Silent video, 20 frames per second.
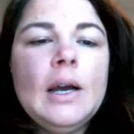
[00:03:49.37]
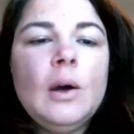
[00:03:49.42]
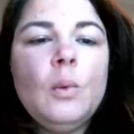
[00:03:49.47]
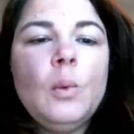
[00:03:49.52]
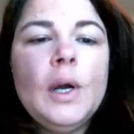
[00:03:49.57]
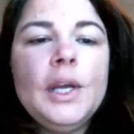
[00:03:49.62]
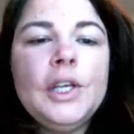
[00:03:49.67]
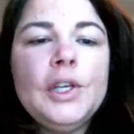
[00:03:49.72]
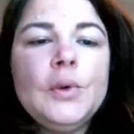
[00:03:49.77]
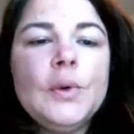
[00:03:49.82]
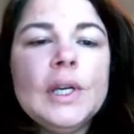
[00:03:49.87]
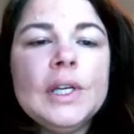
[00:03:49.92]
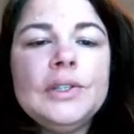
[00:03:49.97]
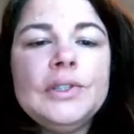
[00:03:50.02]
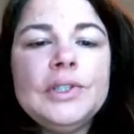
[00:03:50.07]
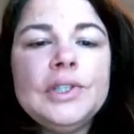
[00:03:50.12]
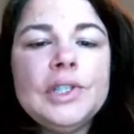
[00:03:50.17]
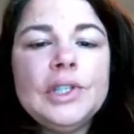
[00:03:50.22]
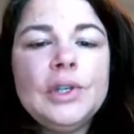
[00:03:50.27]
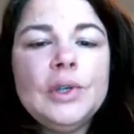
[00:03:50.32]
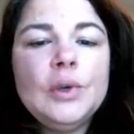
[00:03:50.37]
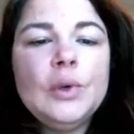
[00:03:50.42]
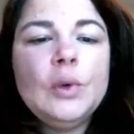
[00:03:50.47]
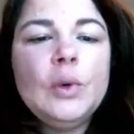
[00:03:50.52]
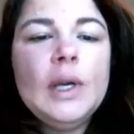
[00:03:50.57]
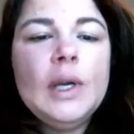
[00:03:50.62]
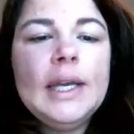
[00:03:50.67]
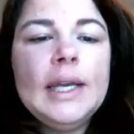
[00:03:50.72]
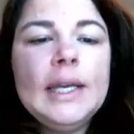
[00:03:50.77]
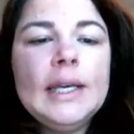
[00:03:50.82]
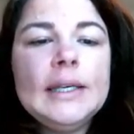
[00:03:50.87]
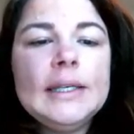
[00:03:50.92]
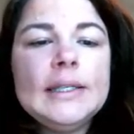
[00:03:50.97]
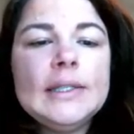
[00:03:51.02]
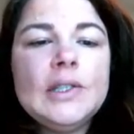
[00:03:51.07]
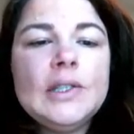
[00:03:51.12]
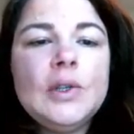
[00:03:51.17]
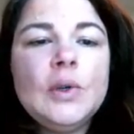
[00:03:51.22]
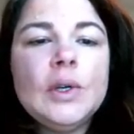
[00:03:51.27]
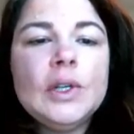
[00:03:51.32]
what you can do
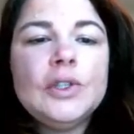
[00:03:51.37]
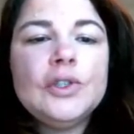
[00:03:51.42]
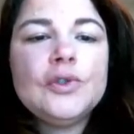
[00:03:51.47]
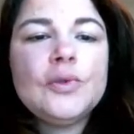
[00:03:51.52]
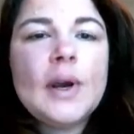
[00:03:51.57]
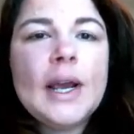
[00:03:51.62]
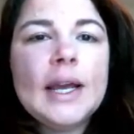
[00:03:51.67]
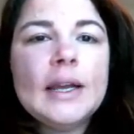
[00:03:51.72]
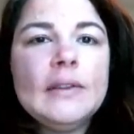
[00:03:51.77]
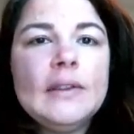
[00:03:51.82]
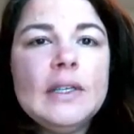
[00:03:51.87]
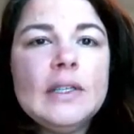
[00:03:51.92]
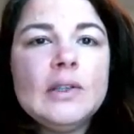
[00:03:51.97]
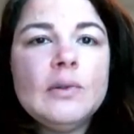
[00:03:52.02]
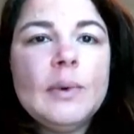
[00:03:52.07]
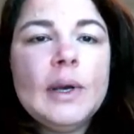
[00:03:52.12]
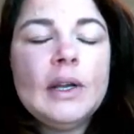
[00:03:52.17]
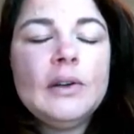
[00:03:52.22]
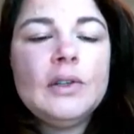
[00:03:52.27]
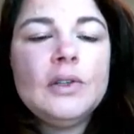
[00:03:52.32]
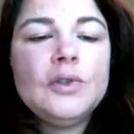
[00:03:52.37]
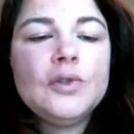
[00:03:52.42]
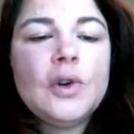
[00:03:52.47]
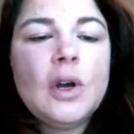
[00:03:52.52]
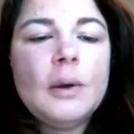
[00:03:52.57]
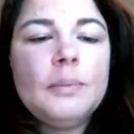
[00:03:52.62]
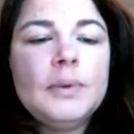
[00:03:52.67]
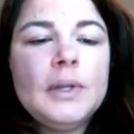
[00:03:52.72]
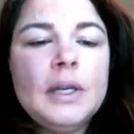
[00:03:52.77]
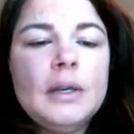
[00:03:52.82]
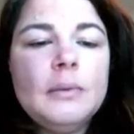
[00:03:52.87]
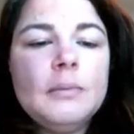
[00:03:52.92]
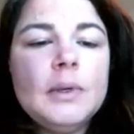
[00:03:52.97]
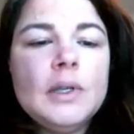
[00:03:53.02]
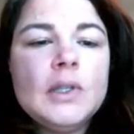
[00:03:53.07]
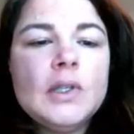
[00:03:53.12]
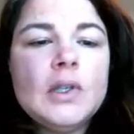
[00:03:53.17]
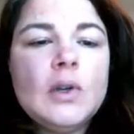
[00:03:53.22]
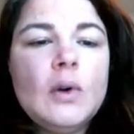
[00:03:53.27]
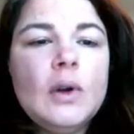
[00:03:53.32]
is you can drag these around and drop them.
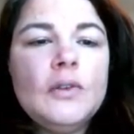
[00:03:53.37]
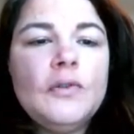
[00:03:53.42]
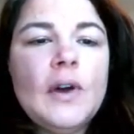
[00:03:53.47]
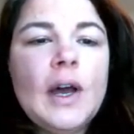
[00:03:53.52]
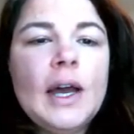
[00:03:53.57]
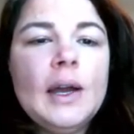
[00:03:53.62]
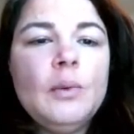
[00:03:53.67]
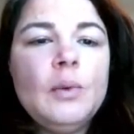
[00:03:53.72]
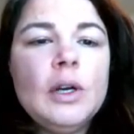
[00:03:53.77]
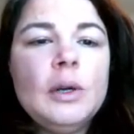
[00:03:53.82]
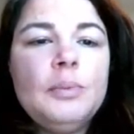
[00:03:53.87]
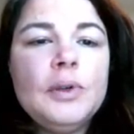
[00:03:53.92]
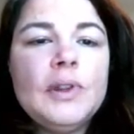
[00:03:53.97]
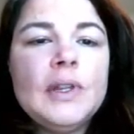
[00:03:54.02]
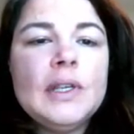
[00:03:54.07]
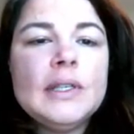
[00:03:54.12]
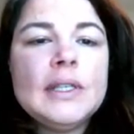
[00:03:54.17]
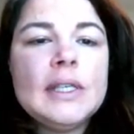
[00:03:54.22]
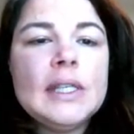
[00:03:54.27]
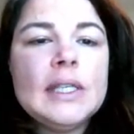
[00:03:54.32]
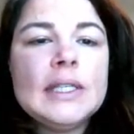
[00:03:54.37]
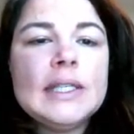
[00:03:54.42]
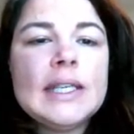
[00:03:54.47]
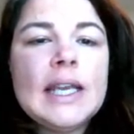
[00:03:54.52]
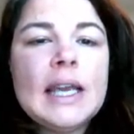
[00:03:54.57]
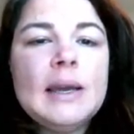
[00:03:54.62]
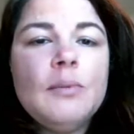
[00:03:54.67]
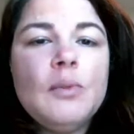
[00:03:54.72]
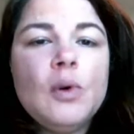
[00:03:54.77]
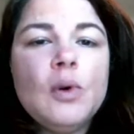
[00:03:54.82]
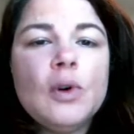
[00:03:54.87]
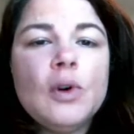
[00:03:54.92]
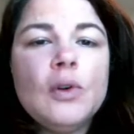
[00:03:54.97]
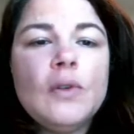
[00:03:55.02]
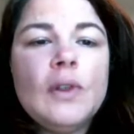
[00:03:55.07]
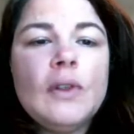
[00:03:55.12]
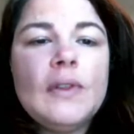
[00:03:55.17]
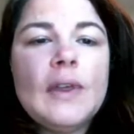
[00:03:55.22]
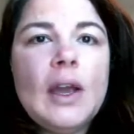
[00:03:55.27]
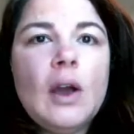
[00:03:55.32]
So if I want to put these in the same order
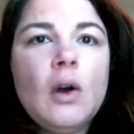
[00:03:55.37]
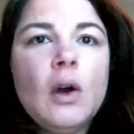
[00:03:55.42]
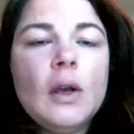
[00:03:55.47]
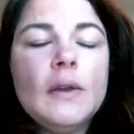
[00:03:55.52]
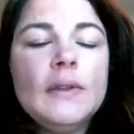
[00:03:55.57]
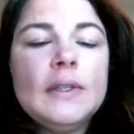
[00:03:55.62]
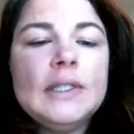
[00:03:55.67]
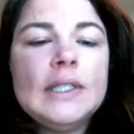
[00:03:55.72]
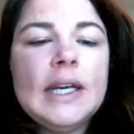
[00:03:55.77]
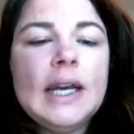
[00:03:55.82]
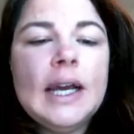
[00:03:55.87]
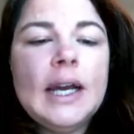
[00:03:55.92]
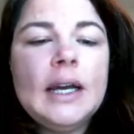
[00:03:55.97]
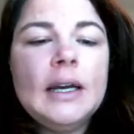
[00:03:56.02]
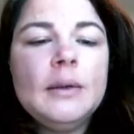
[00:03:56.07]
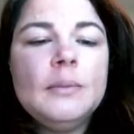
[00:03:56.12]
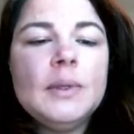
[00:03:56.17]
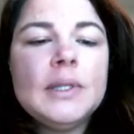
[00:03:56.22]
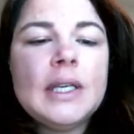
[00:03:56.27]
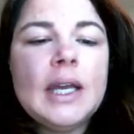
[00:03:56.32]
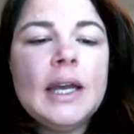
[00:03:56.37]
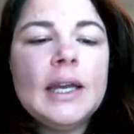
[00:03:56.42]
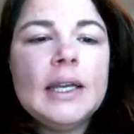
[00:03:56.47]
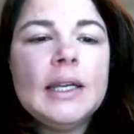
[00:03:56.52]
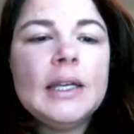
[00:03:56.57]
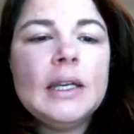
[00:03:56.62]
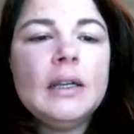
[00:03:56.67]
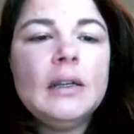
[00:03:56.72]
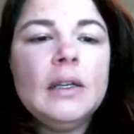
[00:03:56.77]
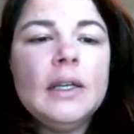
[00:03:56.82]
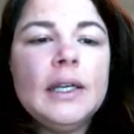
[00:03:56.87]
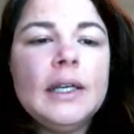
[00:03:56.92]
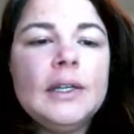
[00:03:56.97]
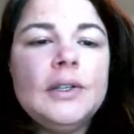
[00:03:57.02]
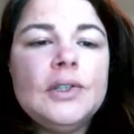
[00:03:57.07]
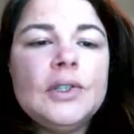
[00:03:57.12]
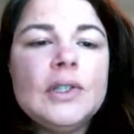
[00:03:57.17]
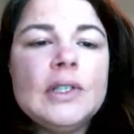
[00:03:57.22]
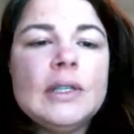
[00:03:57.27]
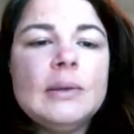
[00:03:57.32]
that they are in the tabs, I can click and
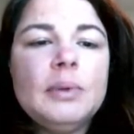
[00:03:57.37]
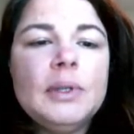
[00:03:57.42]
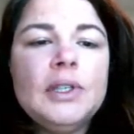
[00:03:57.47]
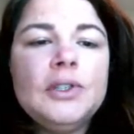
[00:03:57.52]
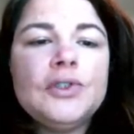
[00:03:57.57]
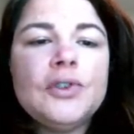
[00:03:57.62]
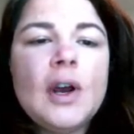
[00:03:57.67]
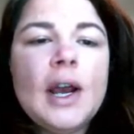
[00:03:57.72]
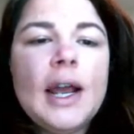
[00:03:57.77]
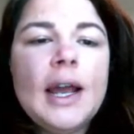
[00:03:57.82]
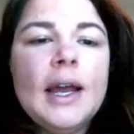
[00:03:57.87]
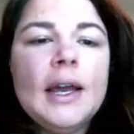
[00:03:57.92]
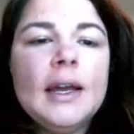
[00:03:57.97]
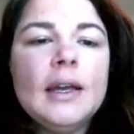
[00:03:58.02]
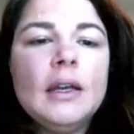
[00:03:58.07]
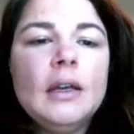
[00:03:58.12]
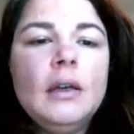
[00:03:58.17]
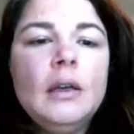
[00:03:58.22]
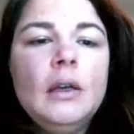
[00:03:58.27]
just simply drag